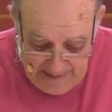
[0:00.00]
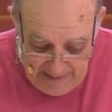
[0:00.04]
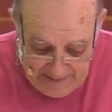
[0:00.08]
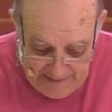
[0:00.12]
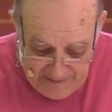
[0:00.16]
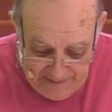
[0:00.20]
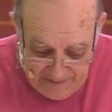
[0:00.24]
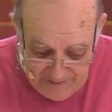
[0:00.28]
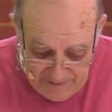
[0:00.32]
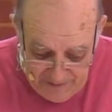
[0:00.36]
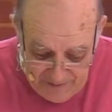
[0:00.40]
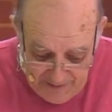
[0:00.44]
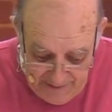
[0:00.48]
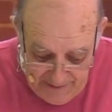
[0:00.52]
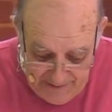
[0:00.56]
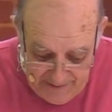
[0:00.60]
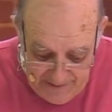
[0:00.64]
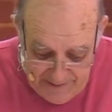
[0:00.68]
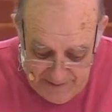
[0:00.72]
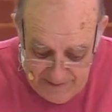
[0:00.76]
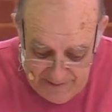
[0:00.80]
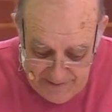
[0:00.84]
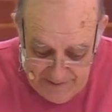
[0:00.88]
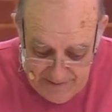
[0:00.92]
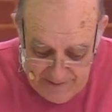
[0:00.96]
And he
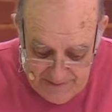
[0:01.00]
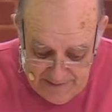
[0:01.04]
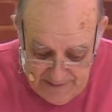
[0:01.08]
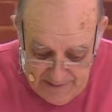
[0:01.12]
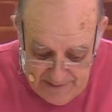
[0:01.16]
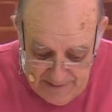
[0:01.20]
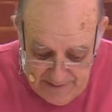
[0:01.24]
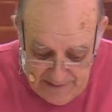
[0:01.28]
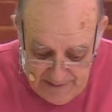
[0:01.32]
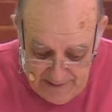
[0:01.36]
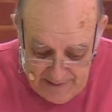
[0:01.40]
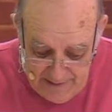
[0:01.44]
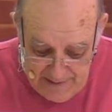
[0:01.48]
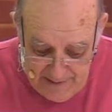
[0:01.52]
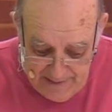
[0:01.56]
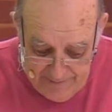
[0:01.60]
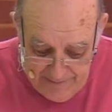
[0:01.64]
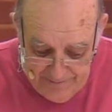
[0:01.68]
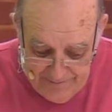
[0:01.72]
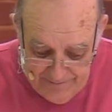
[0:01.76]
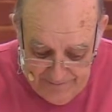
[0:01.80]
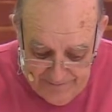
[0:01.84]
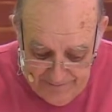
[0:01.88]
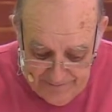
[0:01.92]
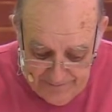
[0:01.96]
said,
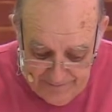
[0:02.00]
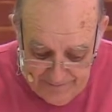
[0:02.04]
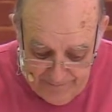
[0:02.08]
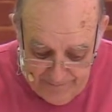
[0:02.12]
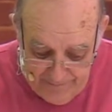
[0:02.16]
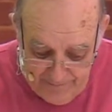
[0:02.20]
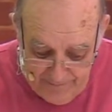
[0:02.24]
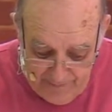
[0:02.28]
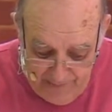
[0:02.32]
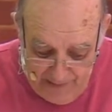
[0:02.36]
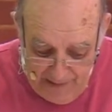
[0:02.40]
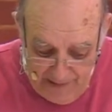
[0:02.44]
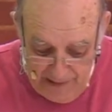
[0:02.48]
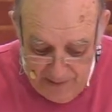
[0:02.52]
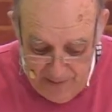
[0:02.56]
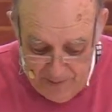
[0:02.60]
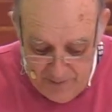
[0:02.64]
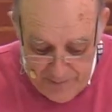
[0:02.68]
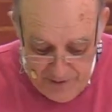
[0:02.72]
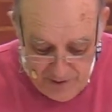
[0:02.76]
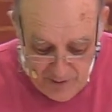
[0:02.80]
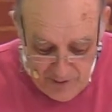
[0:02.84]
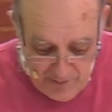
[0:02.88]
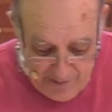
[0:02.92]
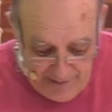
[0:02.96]

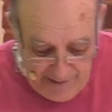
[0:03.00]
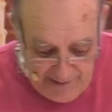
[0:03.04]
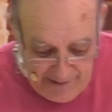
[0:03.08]
hallowed be your